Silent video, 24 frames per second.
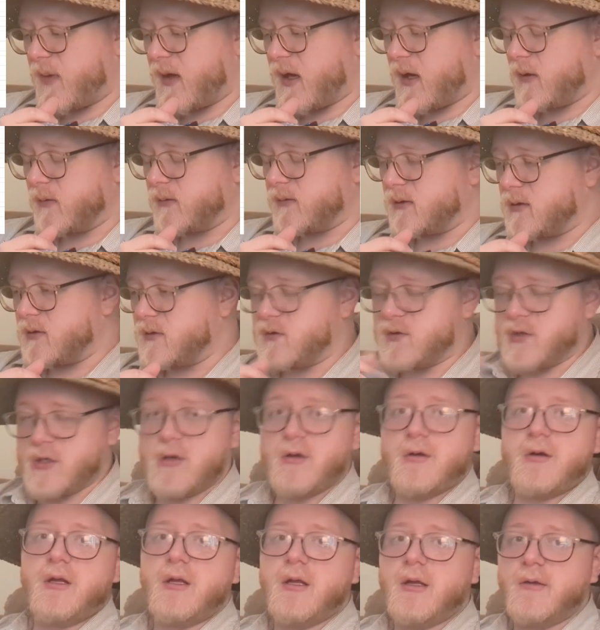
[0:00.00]
about the
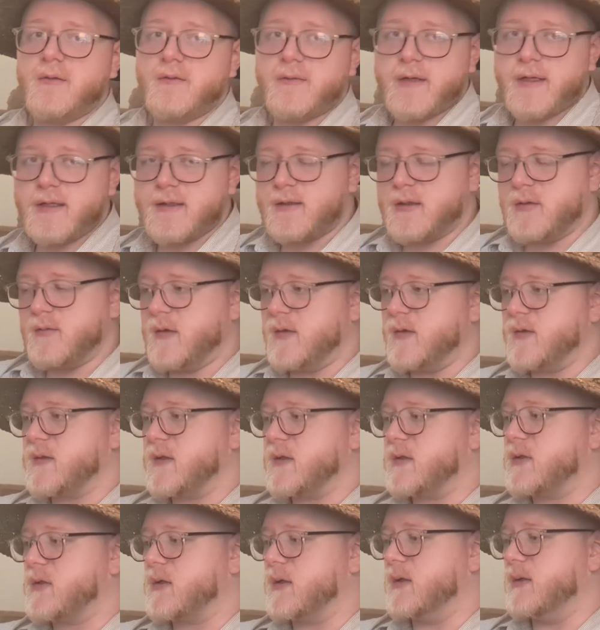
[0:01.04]
journey of, like, the
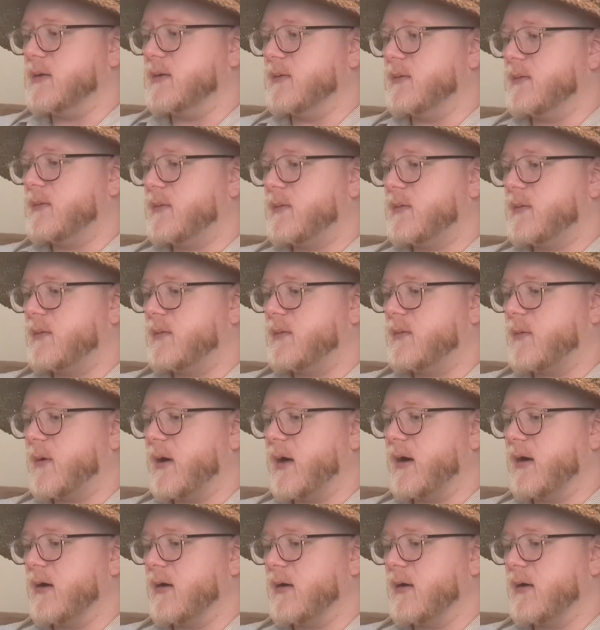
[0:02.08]
musician,
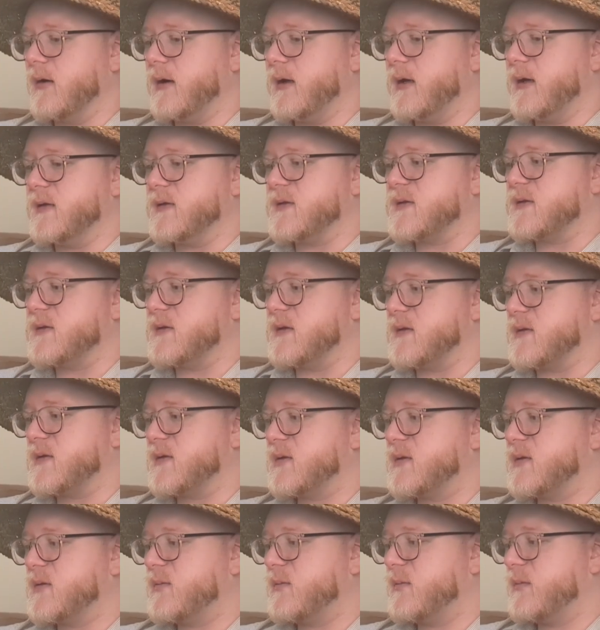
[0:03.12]
where it's
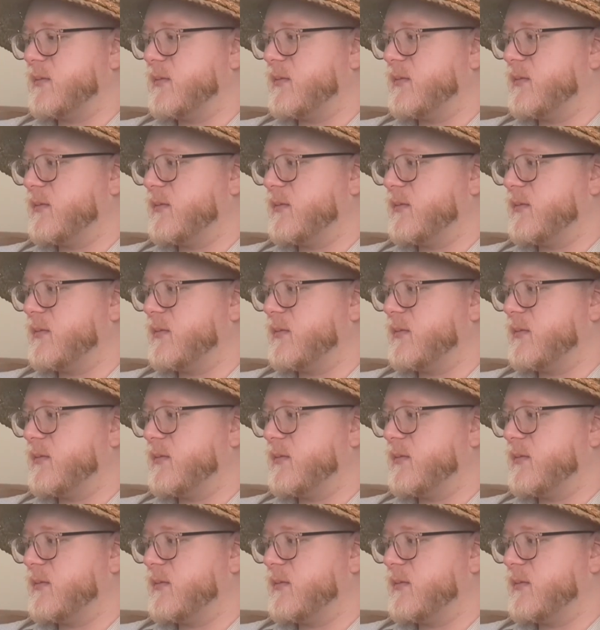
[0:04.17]
this